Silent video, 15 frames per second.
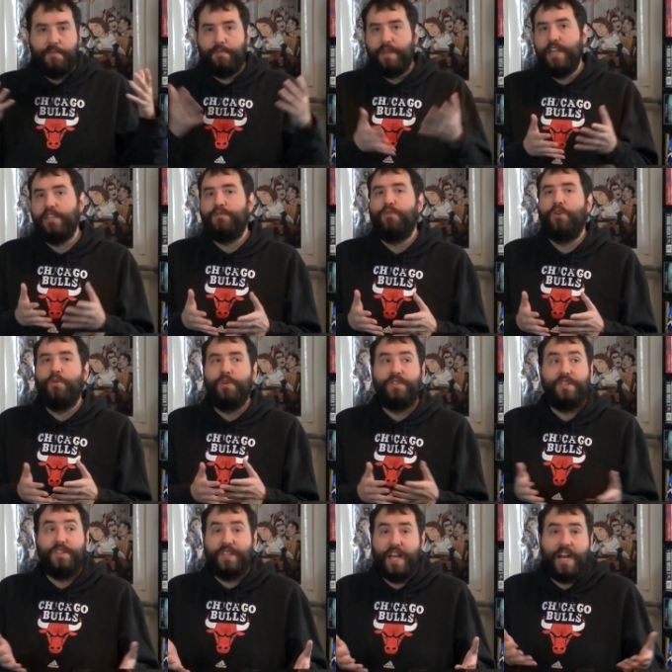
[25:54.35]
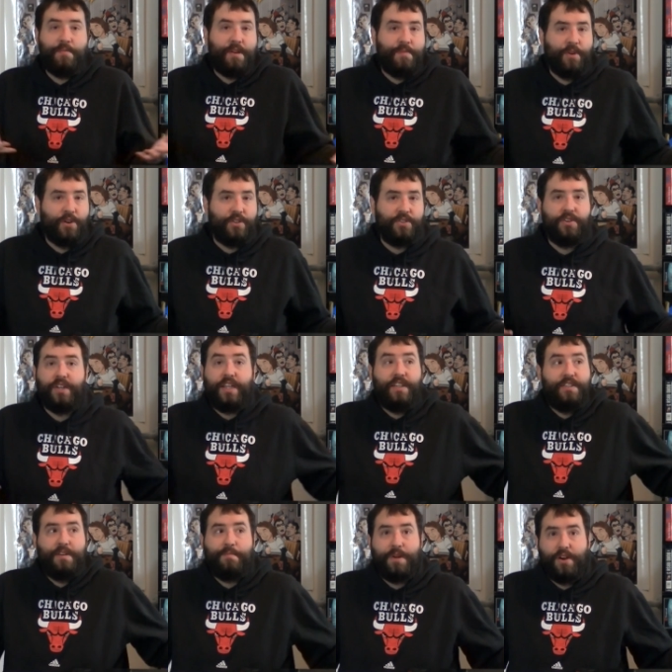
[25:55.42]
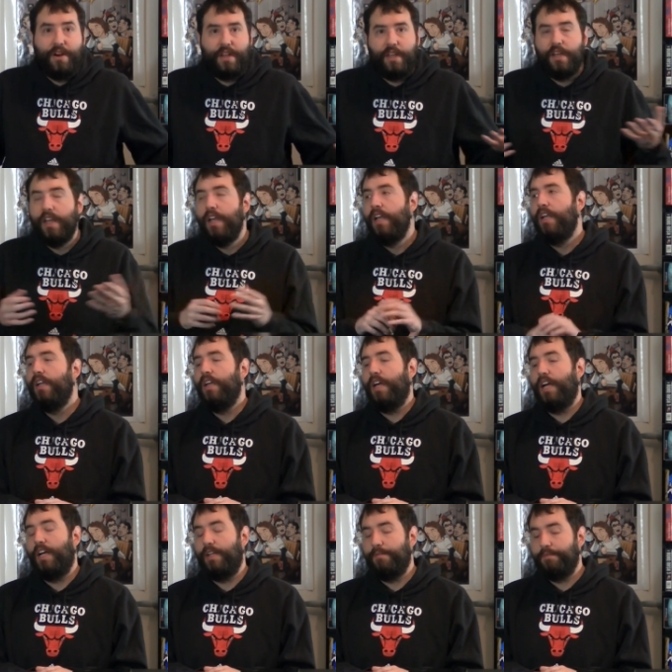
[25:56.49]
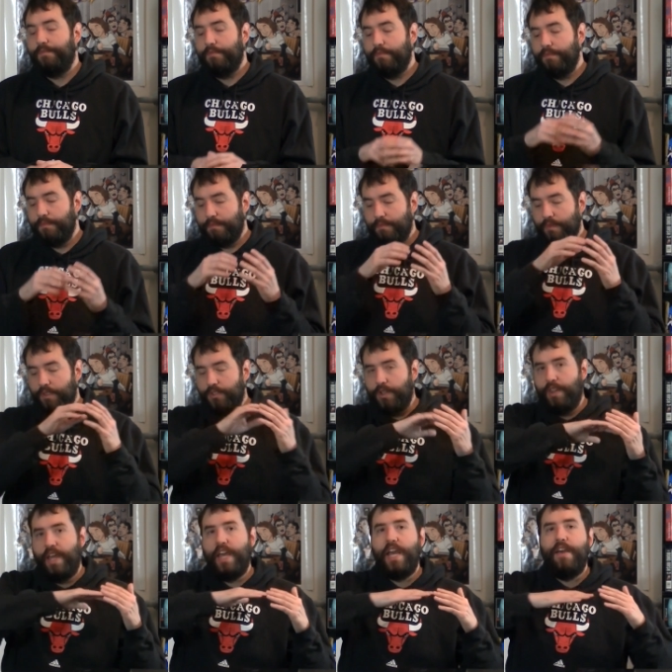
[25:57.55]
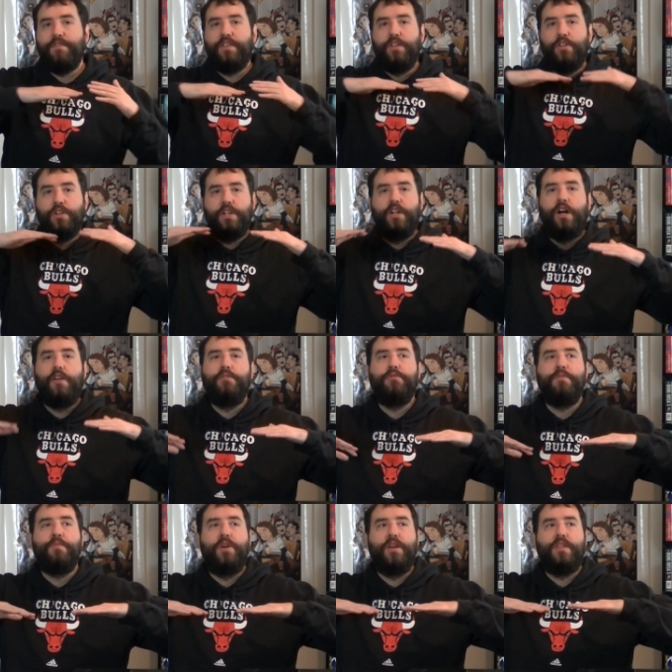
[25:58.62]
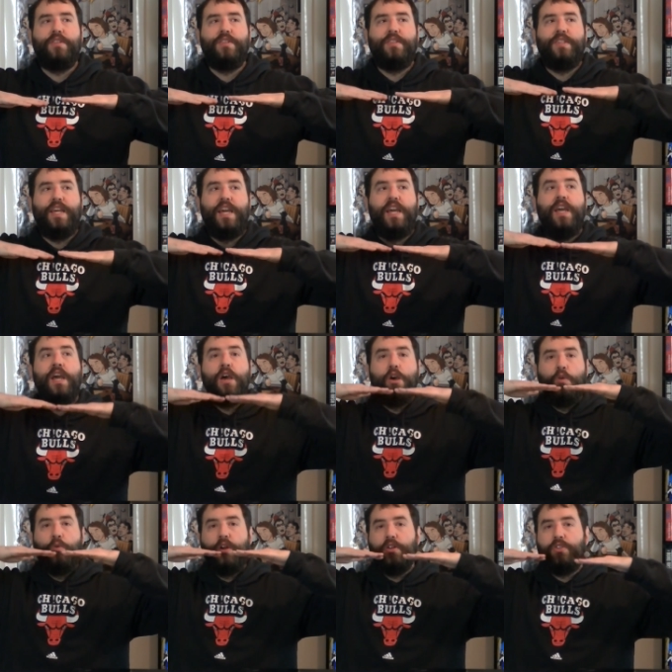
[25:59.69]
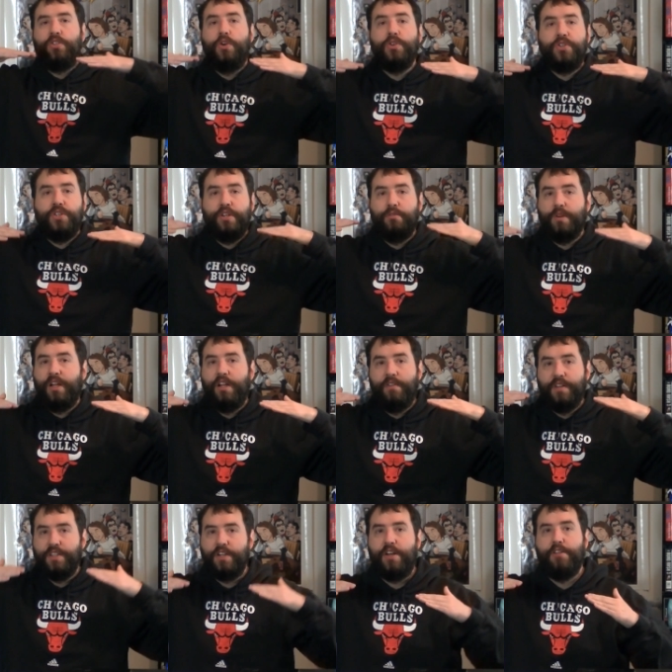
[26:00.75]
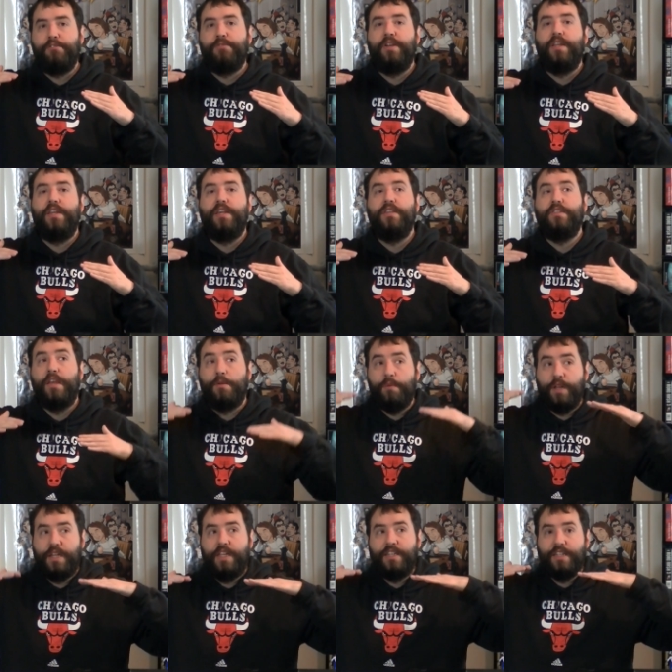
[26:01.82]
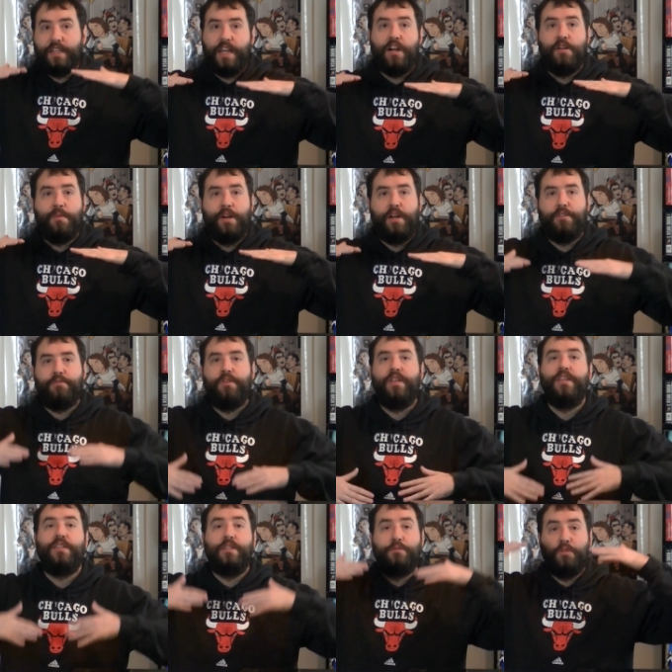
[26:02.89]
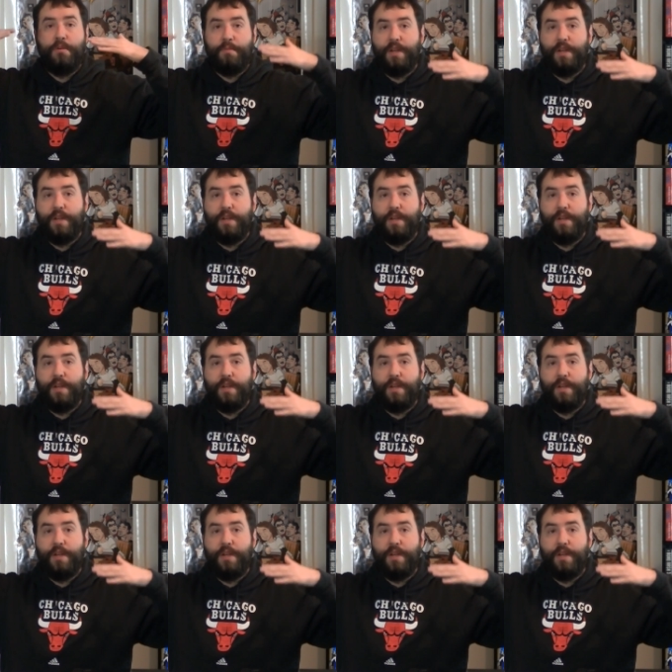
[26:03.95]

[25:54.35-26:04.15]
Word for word: PS4 was designed by Mark Cerny. He's an American. So they have to look at all three markets and say, we are socially relevant in all three of these, and we need to care about all three of these because we're a